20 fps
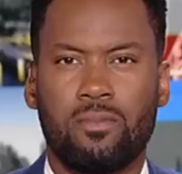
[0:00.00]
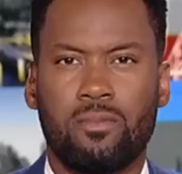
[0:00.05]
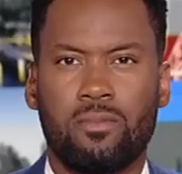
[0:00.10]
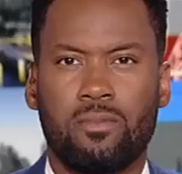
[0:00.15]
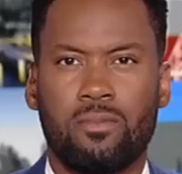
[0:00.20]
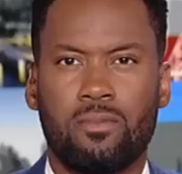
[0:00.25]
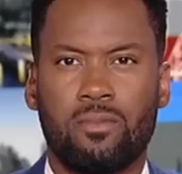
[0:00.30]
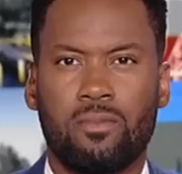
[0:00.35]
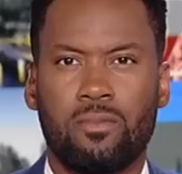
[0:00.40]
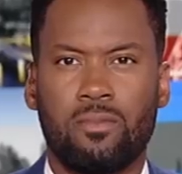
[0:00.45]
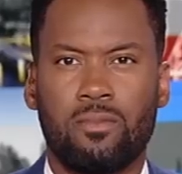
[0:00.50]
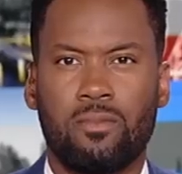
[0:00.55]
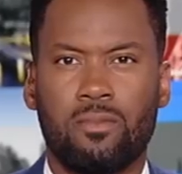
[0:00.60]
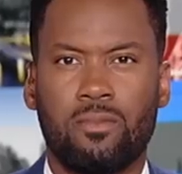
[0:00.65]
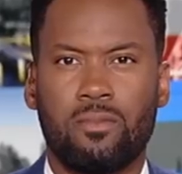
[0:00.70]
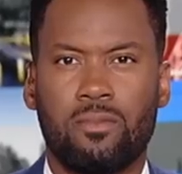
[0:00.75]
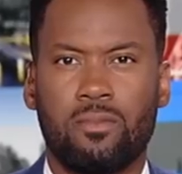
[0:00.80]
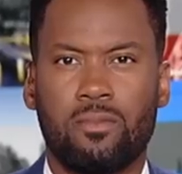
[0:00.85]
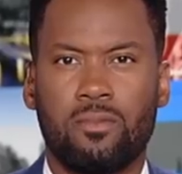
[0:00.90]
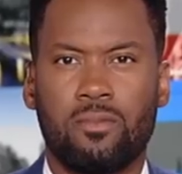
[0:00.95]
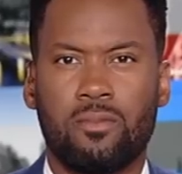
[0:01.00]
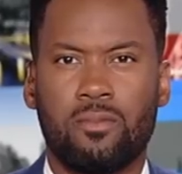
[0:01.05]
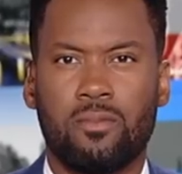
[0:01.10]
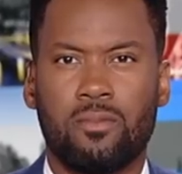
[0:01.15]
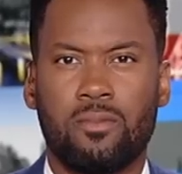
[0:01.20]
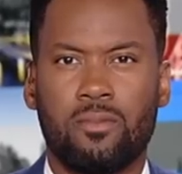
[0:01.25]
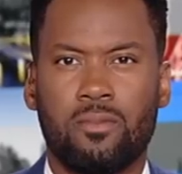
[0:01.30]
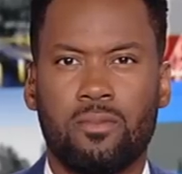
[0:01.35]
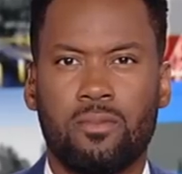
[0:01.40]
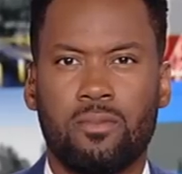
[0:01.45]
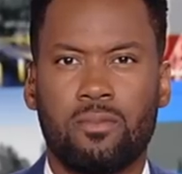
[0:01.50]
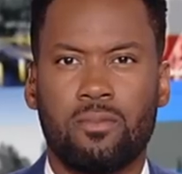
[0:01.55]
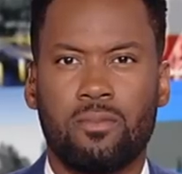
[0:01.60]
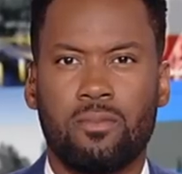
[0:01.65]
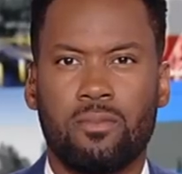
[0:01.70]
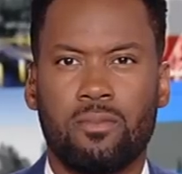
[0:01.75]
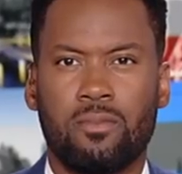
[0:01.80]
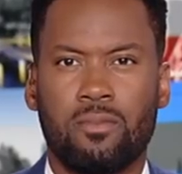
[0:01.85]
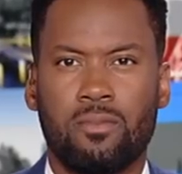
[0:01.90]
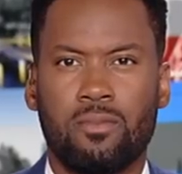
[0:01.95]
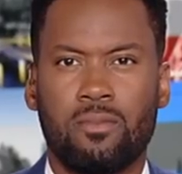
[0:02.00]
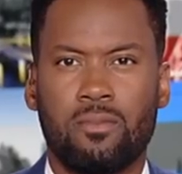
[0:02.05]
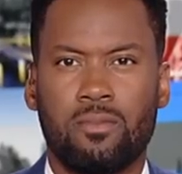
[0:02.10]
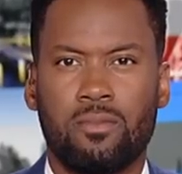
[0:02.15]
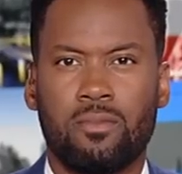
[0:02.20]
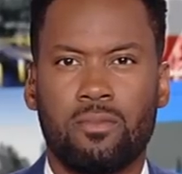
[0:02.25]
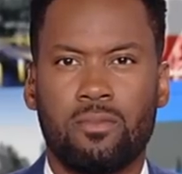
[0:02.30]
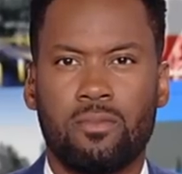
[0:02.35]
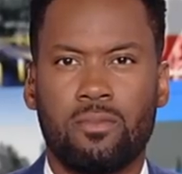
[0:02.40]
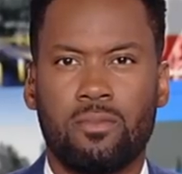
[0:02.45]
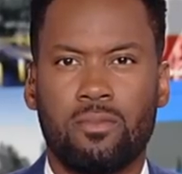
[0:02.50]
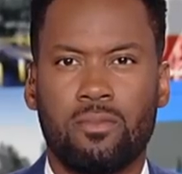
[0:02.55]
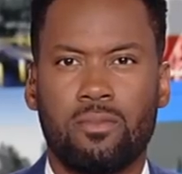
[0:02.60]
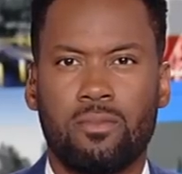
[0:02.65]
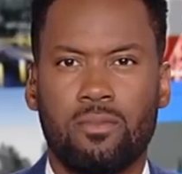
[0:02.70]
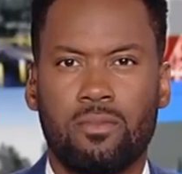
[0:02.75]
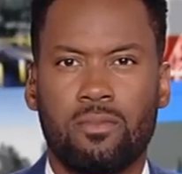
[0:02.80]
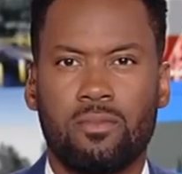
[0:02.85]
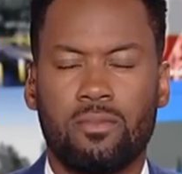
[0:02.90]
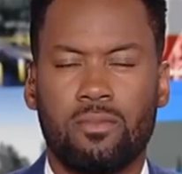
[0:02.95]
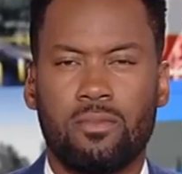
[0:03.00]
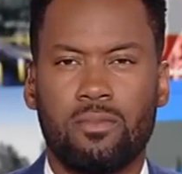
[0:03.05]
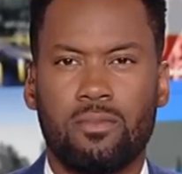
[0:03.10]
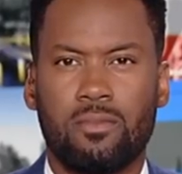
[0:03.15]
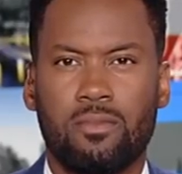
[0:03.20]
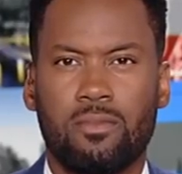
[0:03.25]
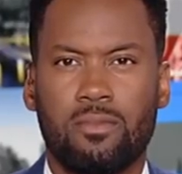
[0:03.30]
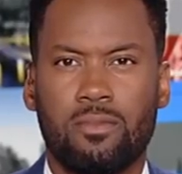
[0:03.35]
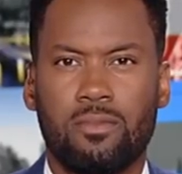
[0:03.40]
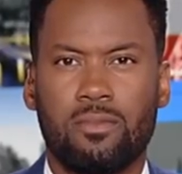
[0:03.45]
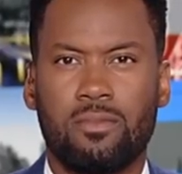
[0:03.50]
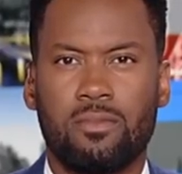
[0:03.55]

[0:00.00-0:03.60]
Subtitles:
This person isn't speaking.